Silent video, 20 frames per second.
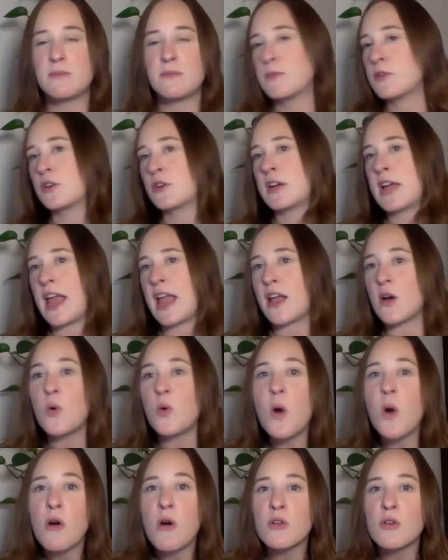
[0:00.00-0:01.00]
create
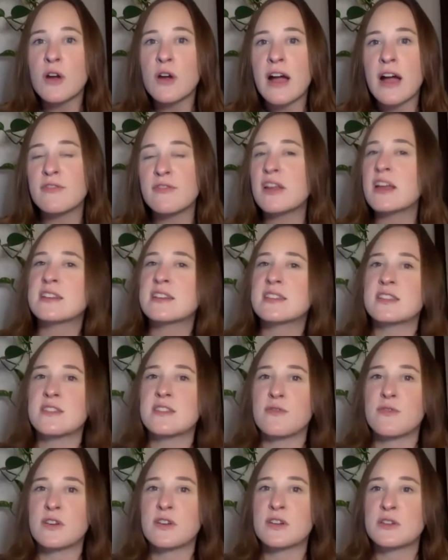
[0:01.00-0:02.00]
quote graphics
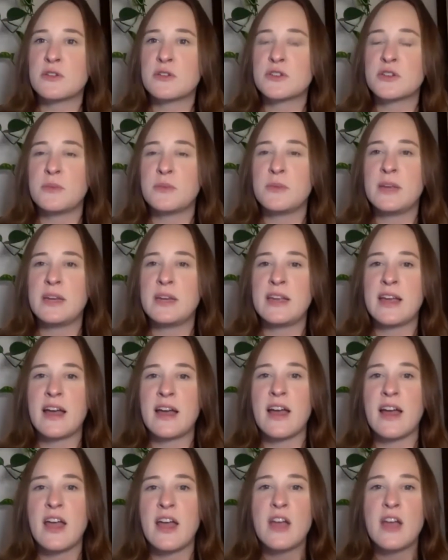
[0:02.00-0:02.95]
for social media.